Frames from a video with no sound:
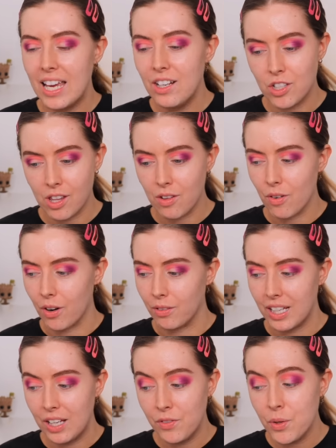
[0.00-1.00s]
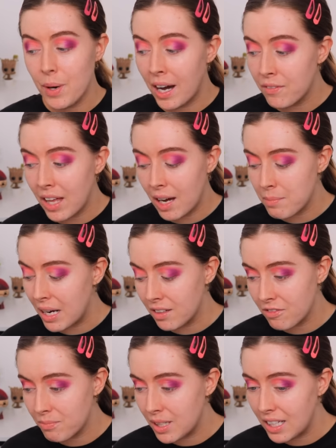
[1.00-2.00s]
Each to their own. If you have that amount
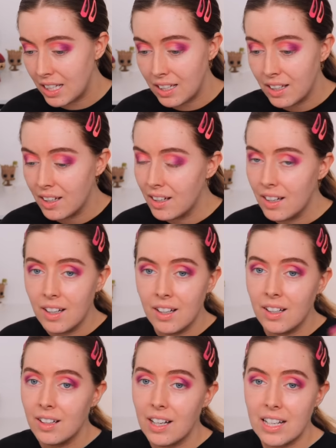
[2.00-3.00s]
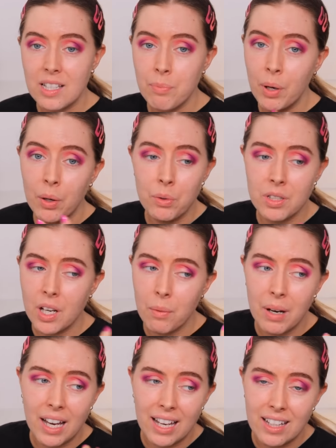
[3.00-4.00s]
of money, I suppose
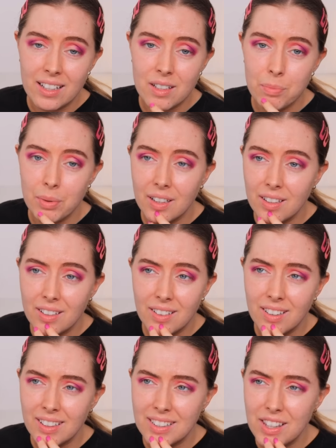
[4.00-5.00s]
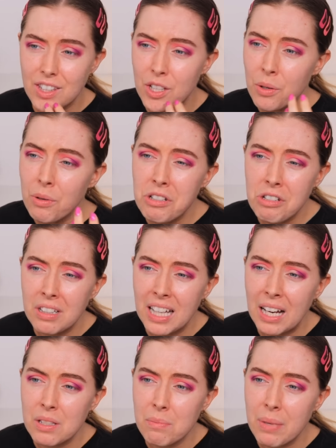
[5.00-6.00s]
go ahead, but uh,
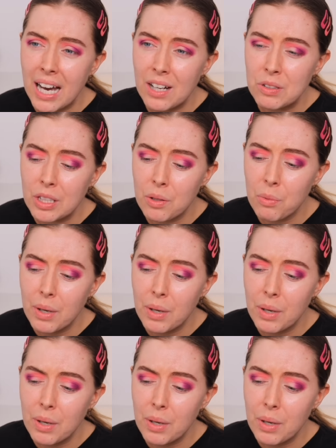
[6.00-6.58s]
200,000 pounds on a